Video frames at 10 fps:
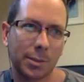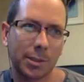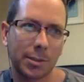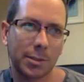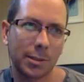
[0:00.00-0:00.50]
a
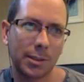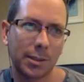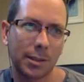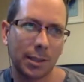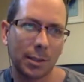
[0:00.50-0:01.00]

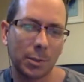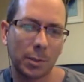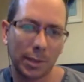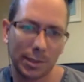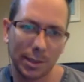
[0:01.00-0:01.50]
Sony like a new
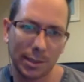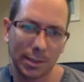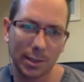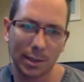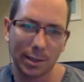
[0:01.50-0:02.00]

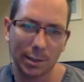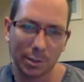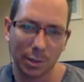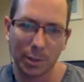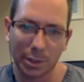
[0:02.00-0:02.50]
PlayStation just
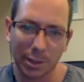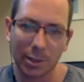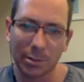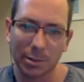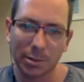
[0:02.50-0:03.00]
shows up at your
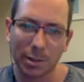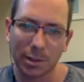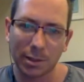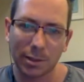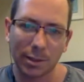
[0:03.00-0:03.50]
house,
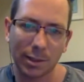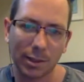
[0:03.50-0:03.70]
right? Like